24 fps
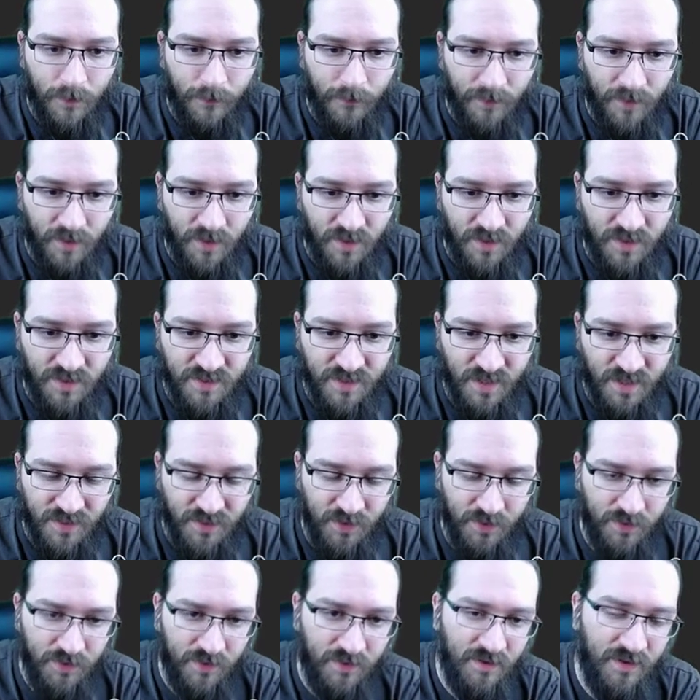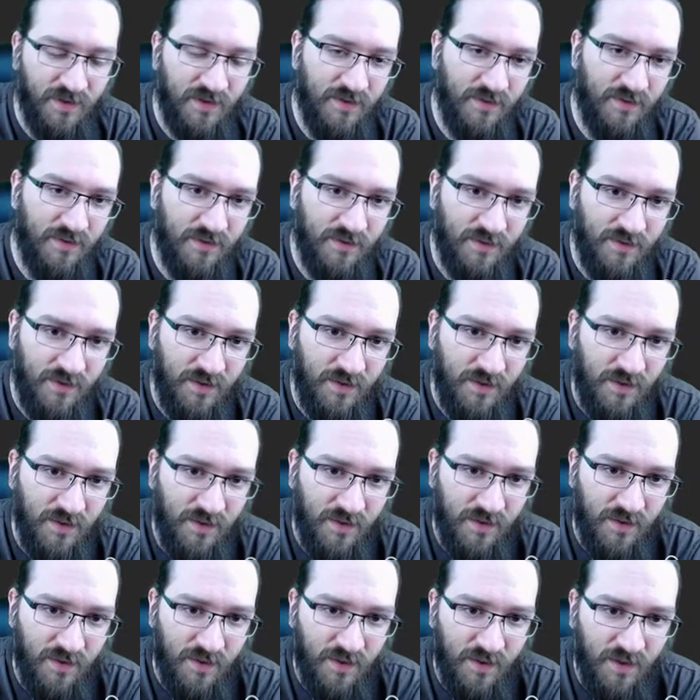Because I don't
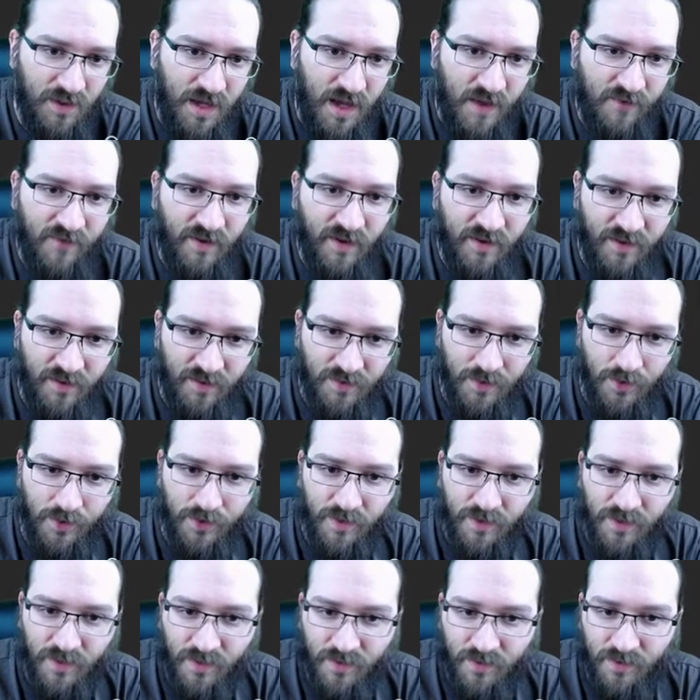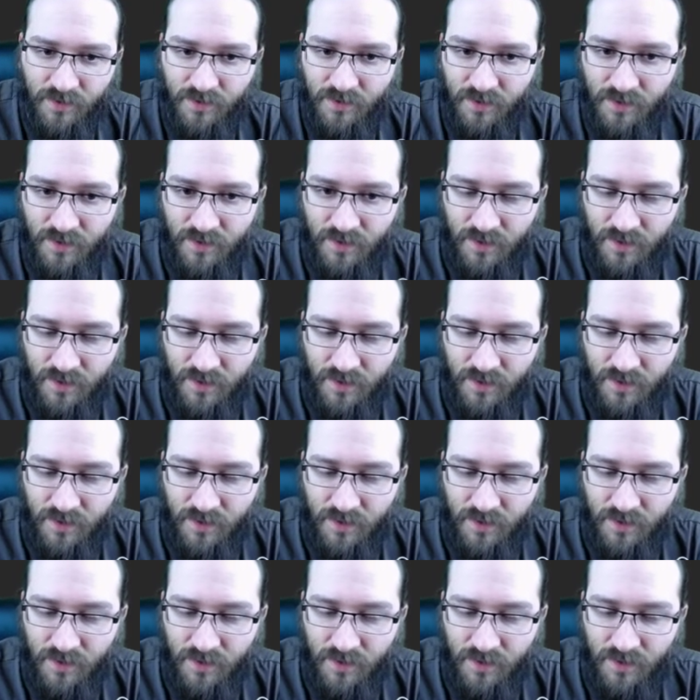have anything loaded in